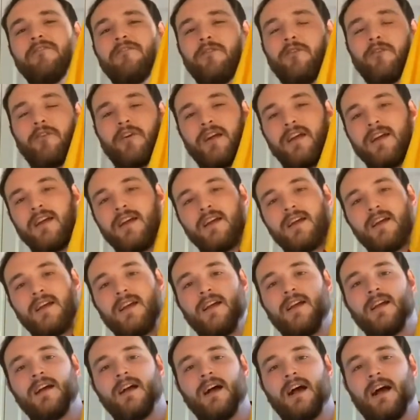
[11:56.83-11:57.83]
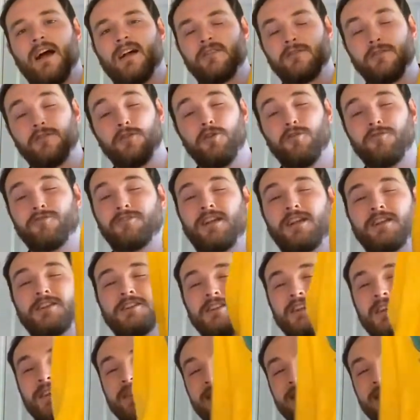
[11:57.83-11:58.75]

for it. I love that shirt.